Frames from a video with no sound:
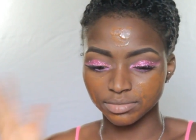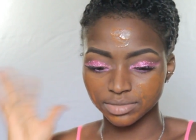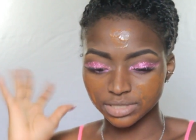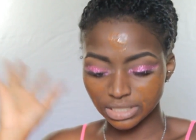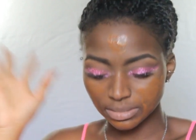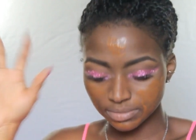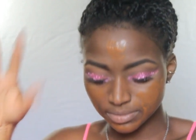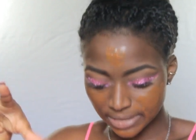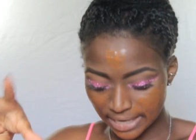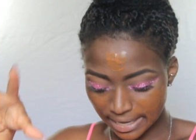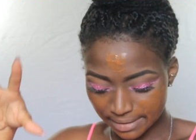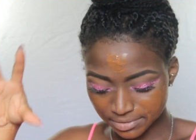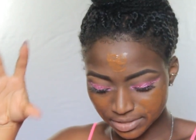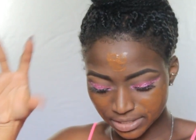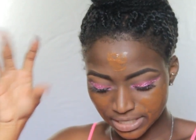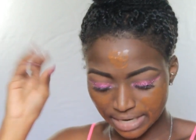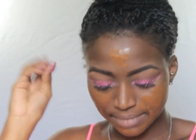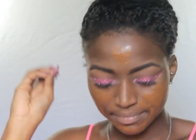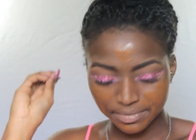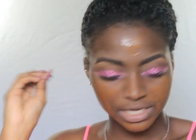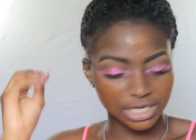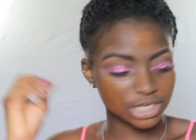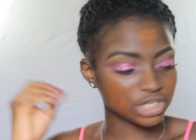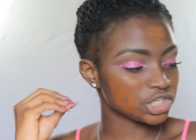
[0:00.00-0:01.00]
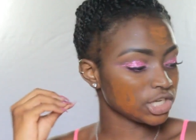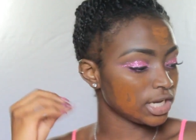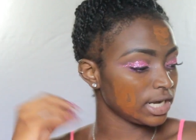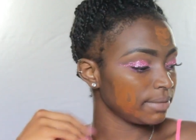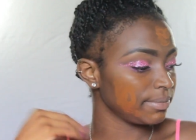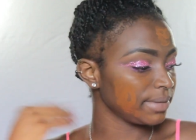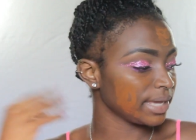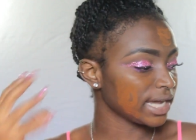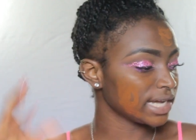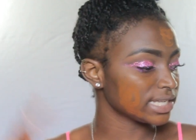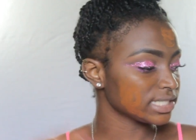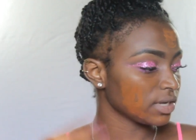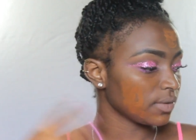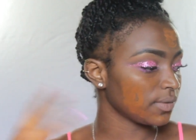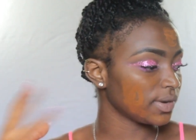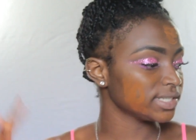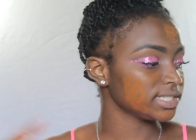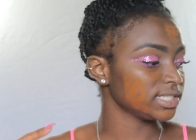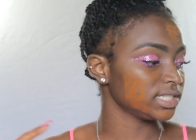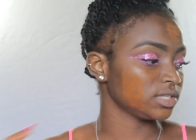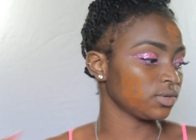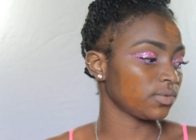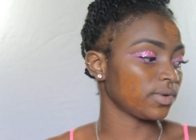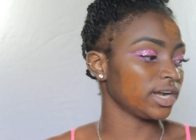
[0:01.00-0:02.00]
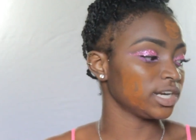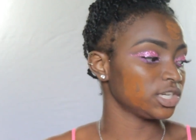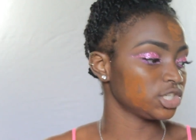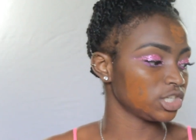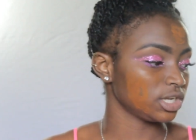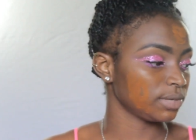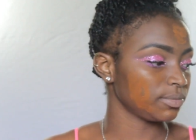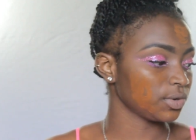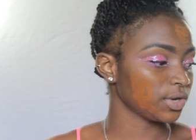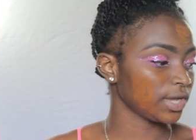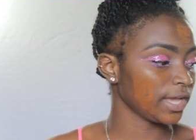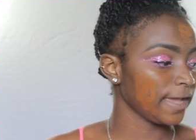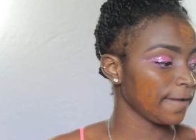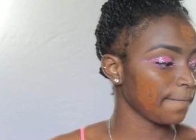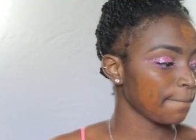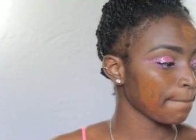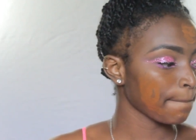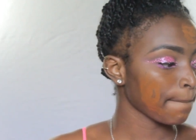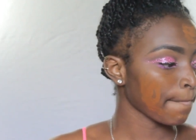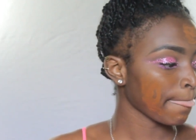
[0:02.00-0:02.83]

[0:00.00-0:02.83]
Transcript: I subscribed to them initially because I wanted to watch them, okay?